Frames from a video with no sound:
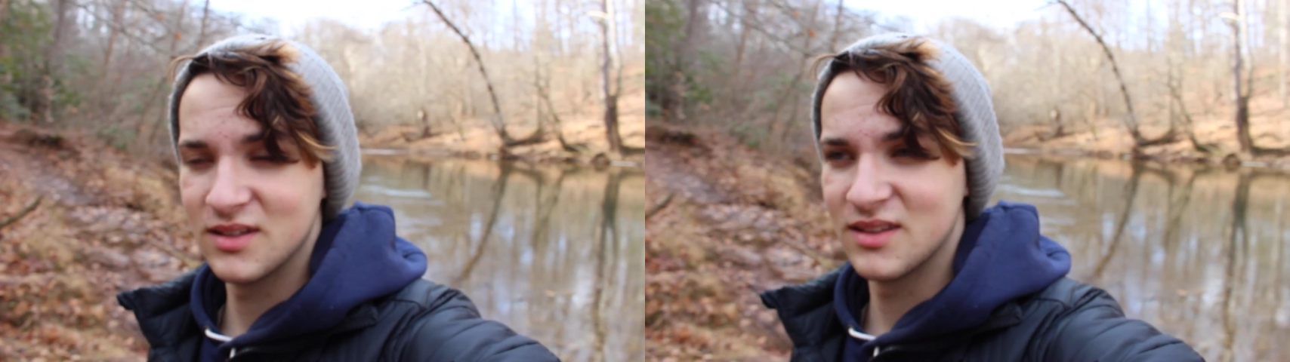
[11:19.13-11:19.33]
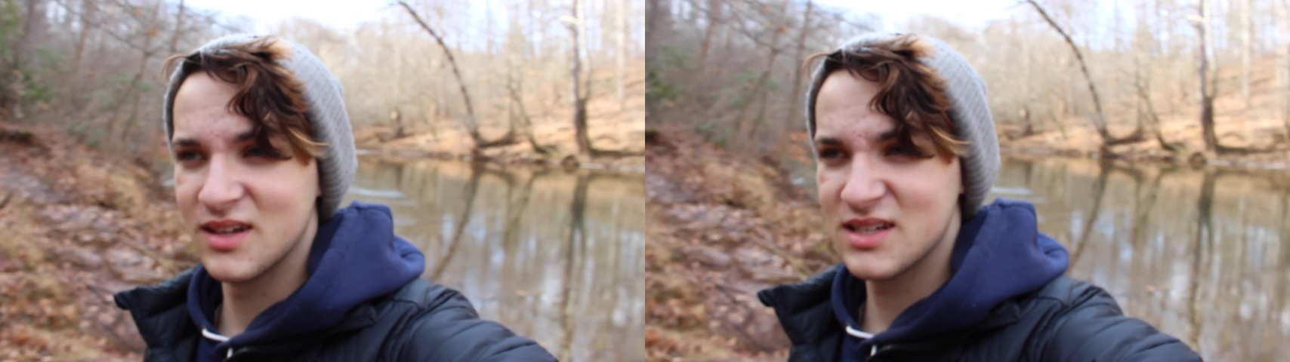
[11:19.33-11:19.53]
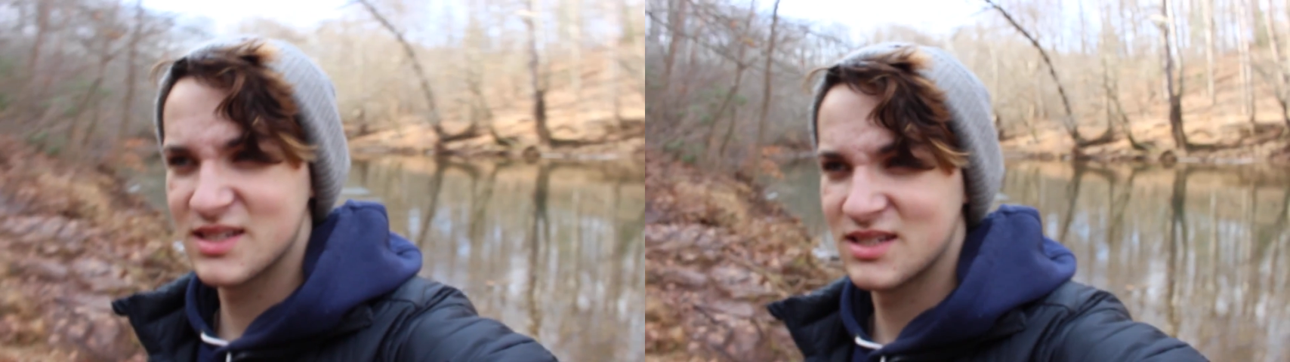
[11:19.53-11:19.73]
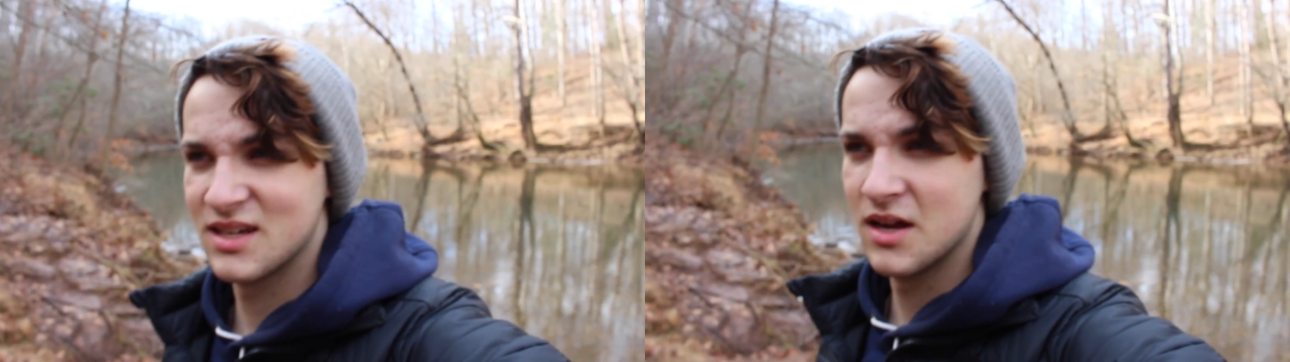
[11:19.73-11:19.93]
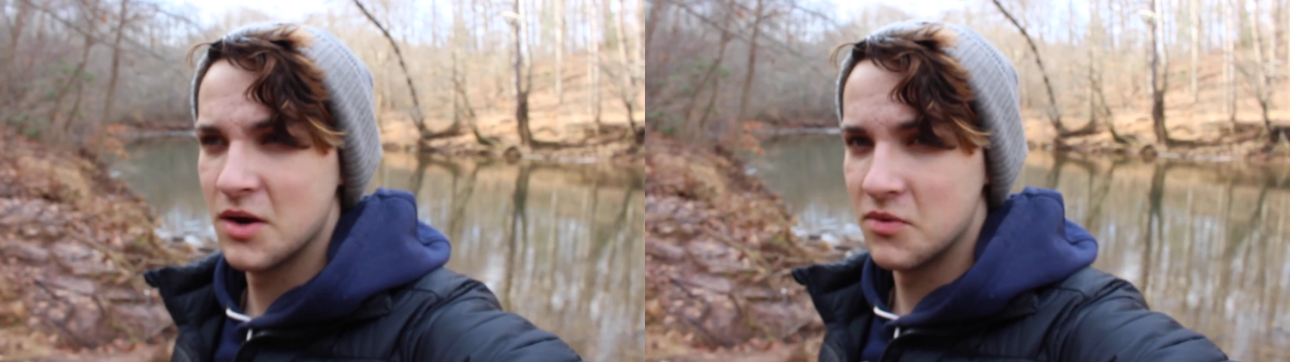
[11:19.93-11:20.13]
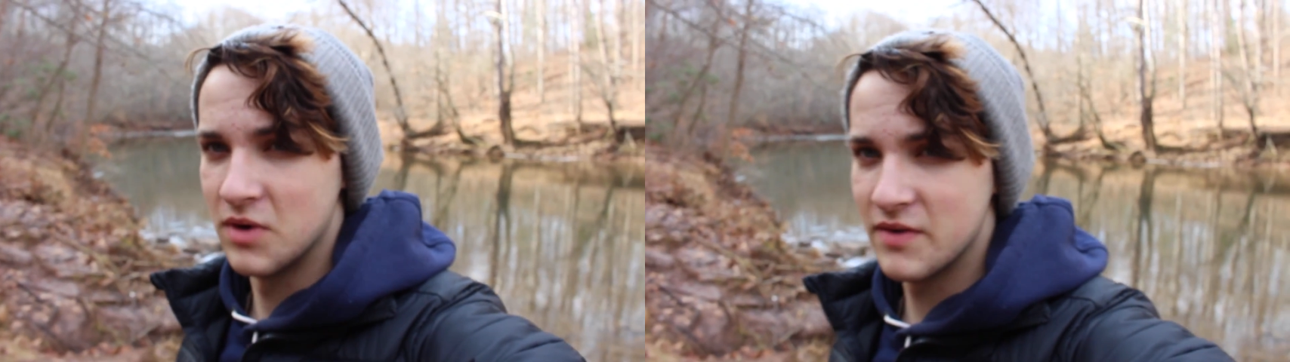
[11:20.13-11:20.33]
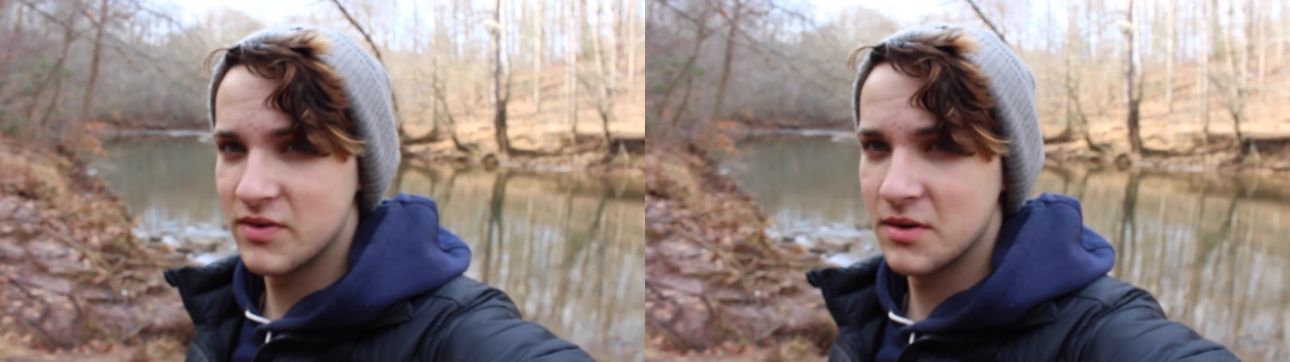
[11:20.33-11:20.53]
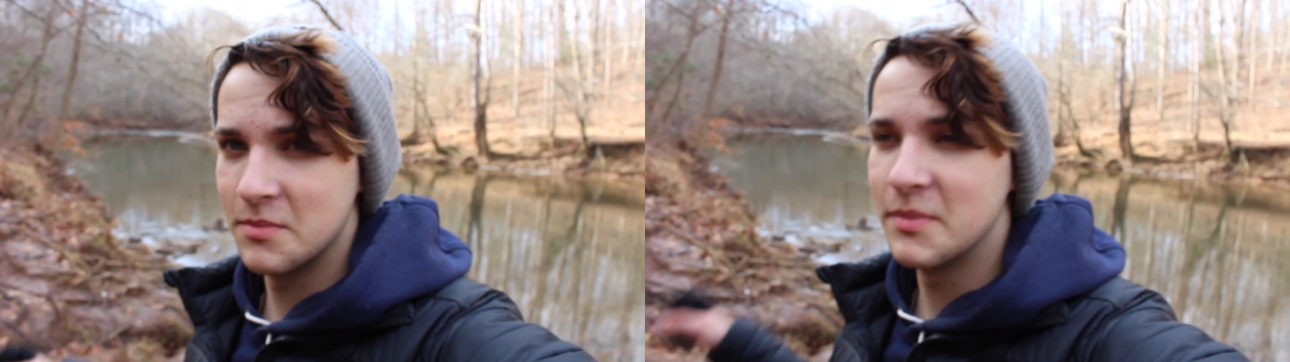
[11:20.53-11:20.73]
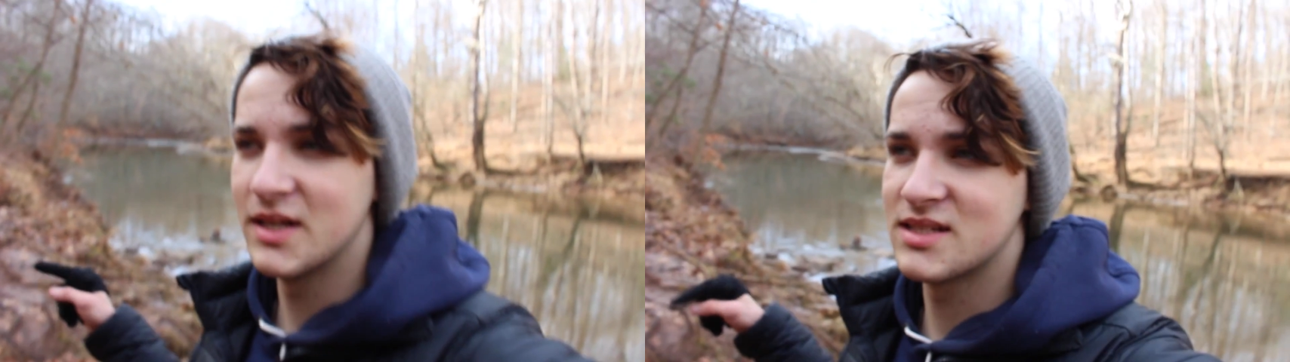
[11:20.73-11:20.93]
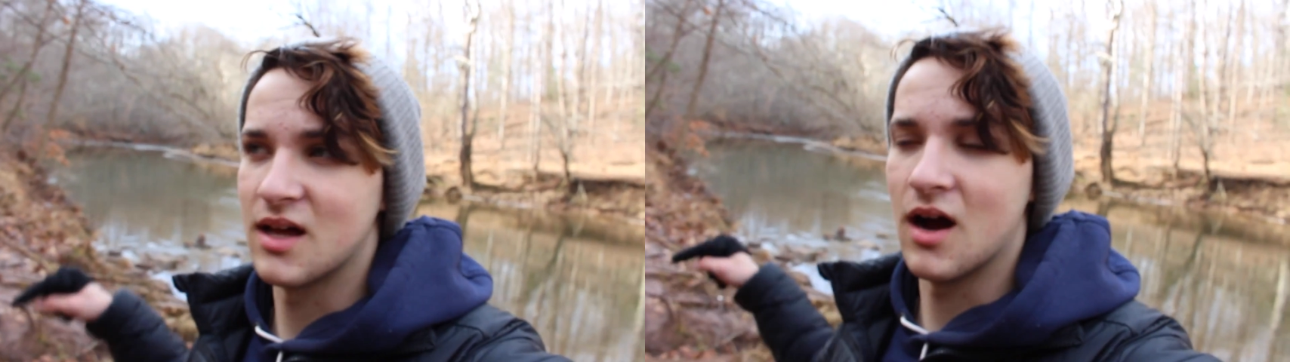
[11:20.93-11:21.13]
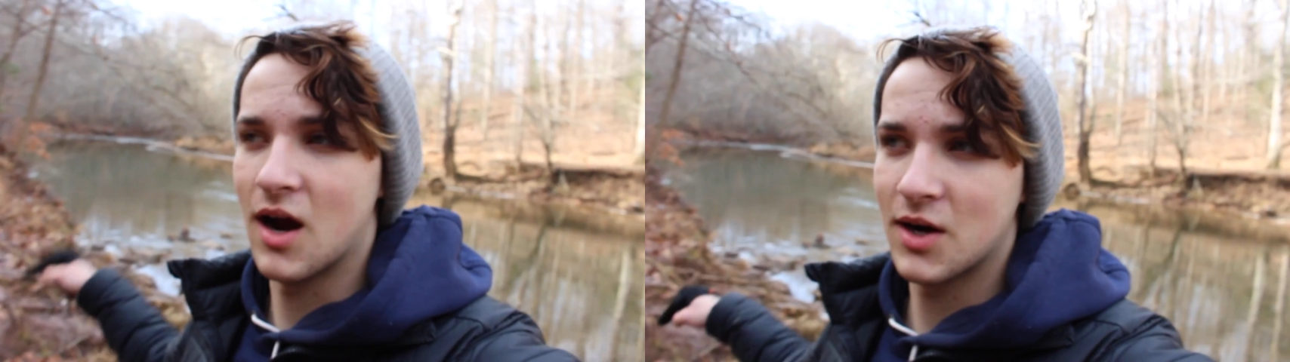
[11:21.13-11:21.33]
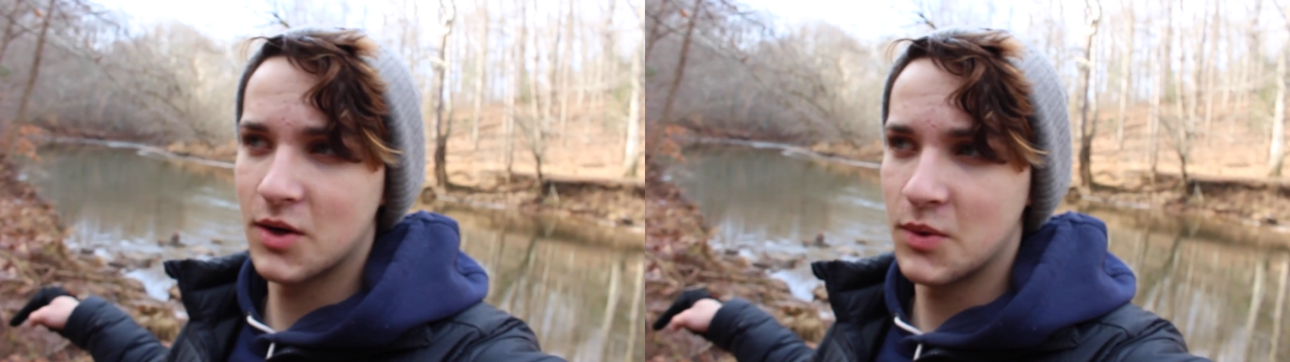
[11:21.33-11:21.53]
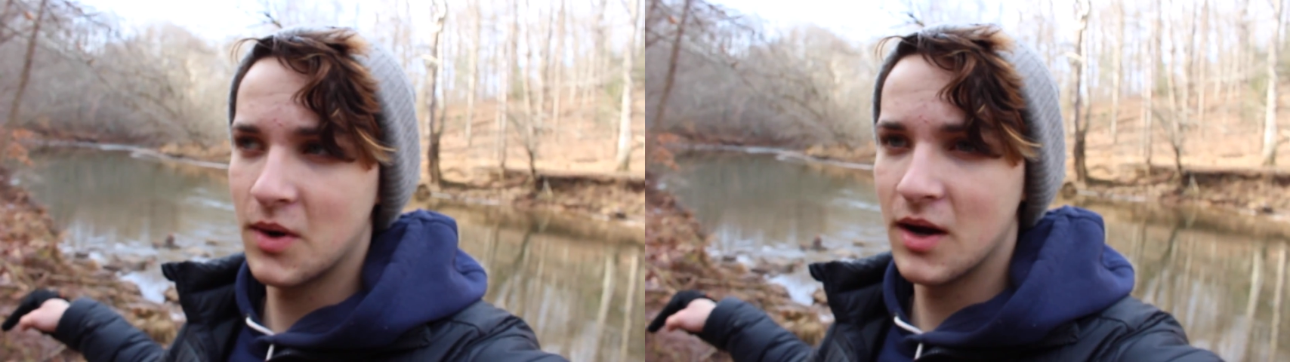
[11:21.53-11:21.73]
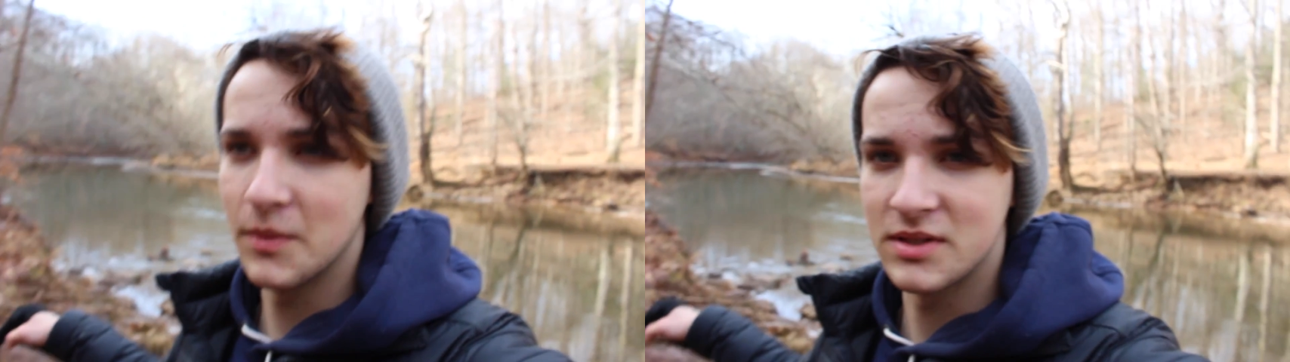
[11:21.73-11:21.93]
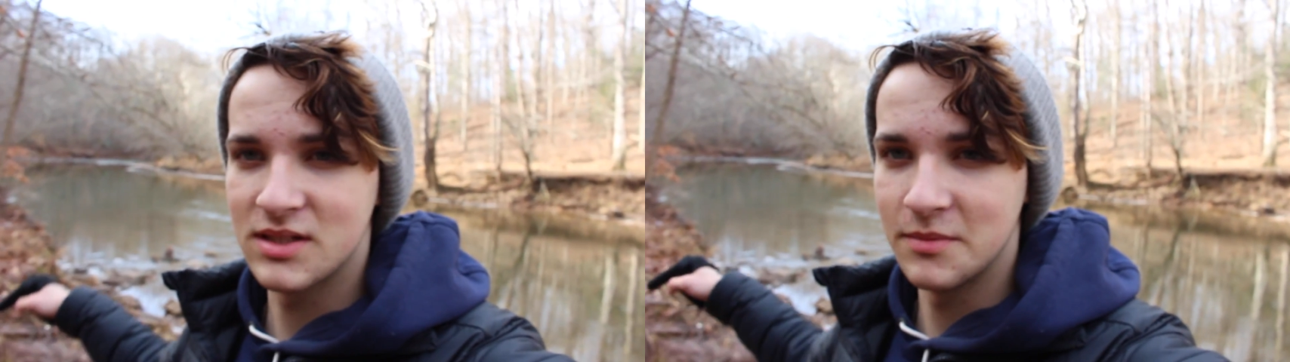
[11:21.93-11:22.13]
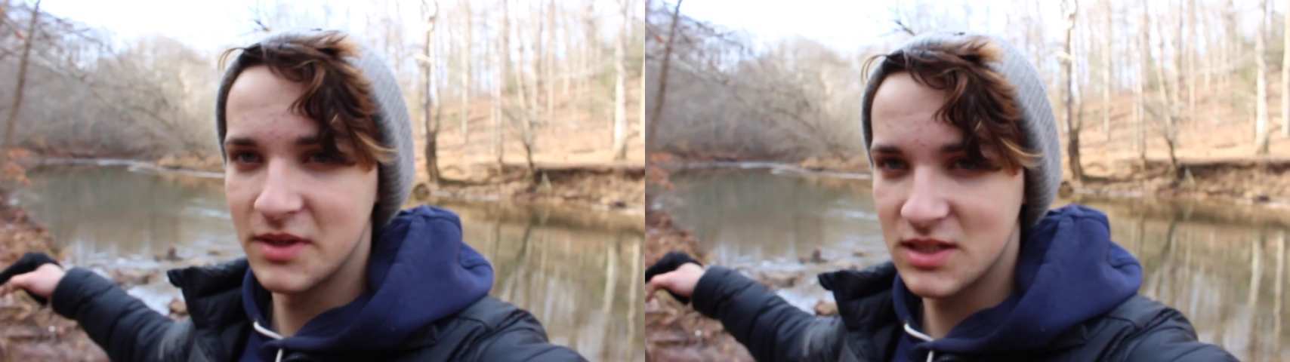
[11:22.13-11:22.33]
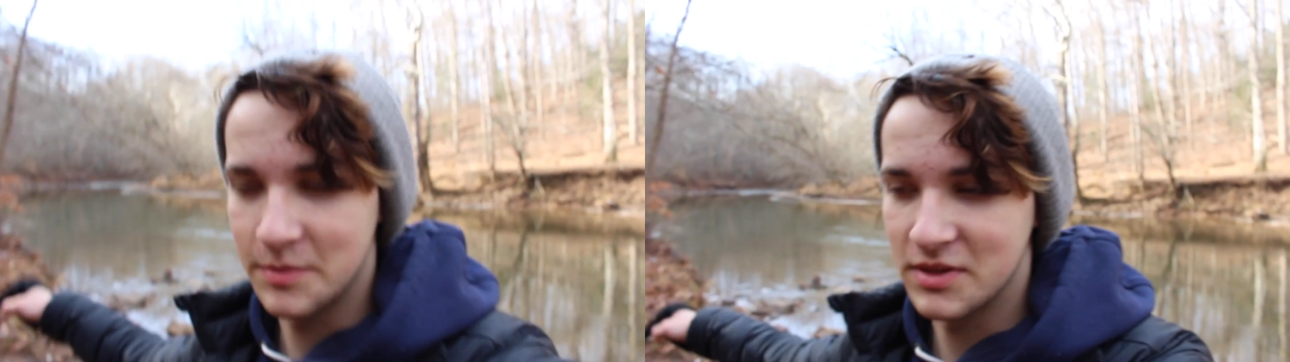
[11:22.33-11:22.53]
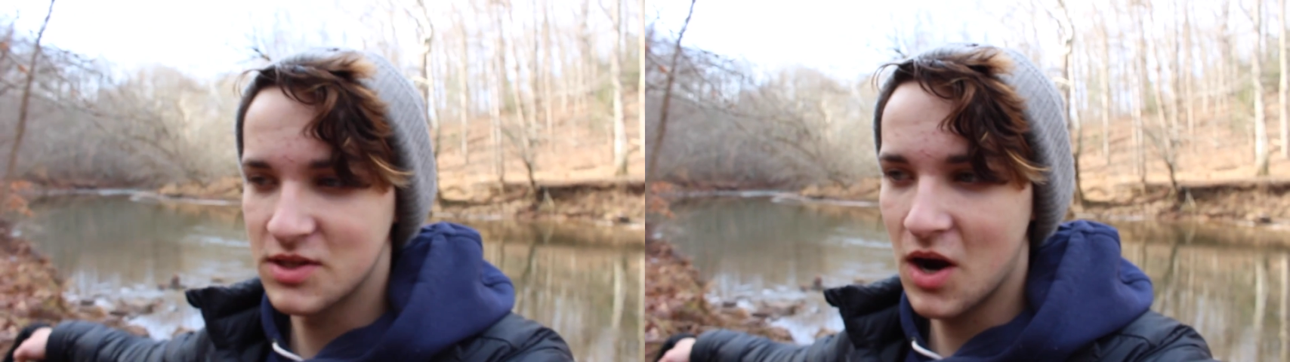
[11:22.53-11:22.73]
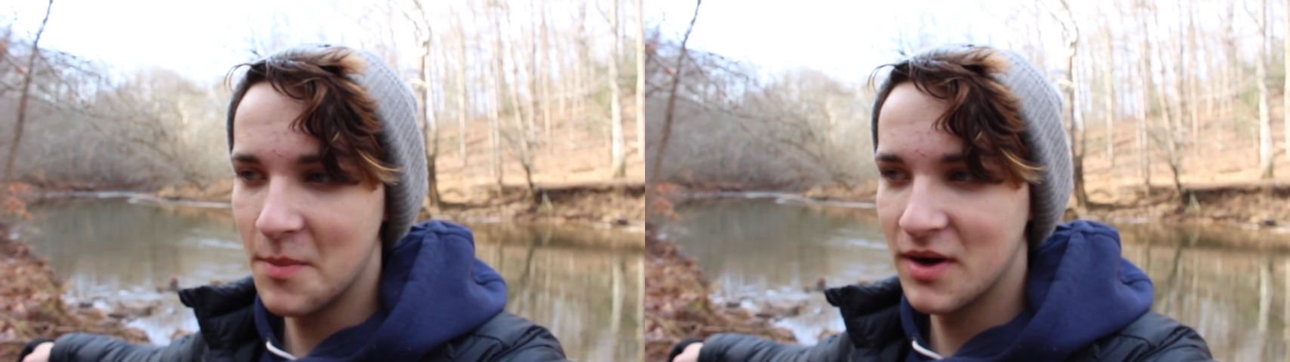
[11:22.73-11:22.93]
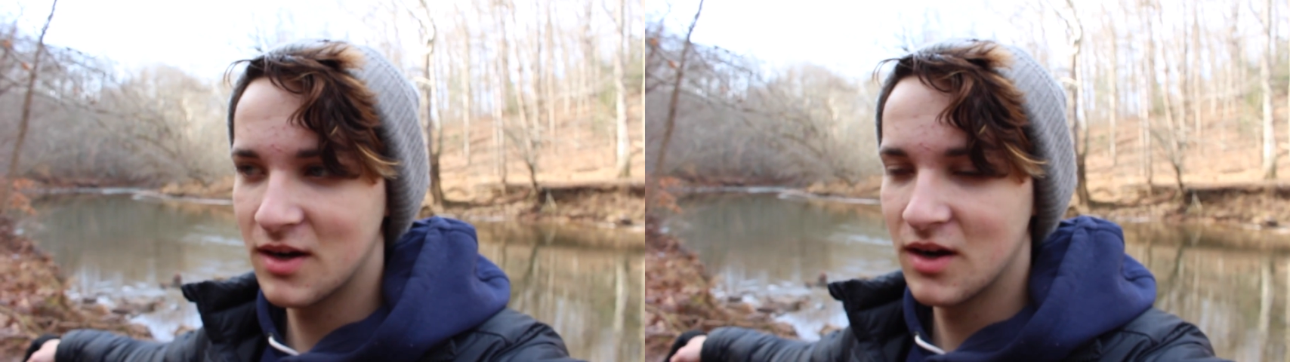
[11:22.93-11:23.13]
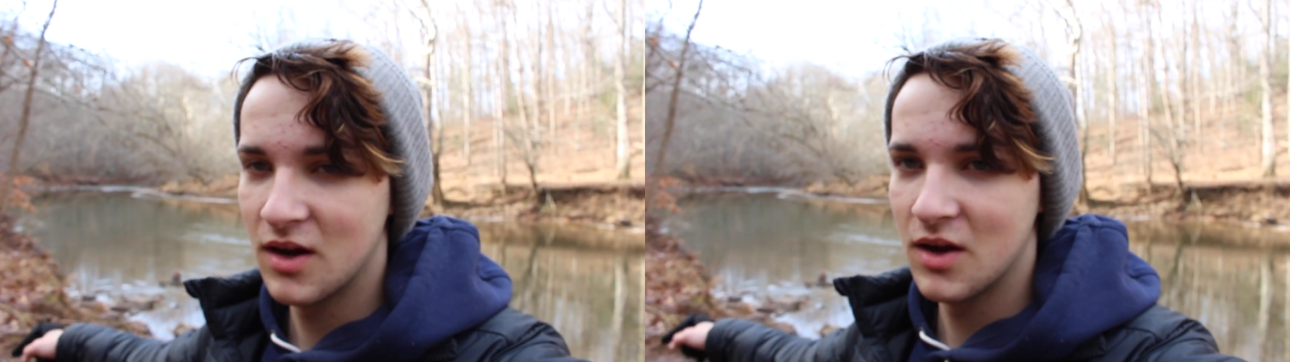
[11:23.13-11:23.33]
This river meets the Occoquan, which then meets the Potomac,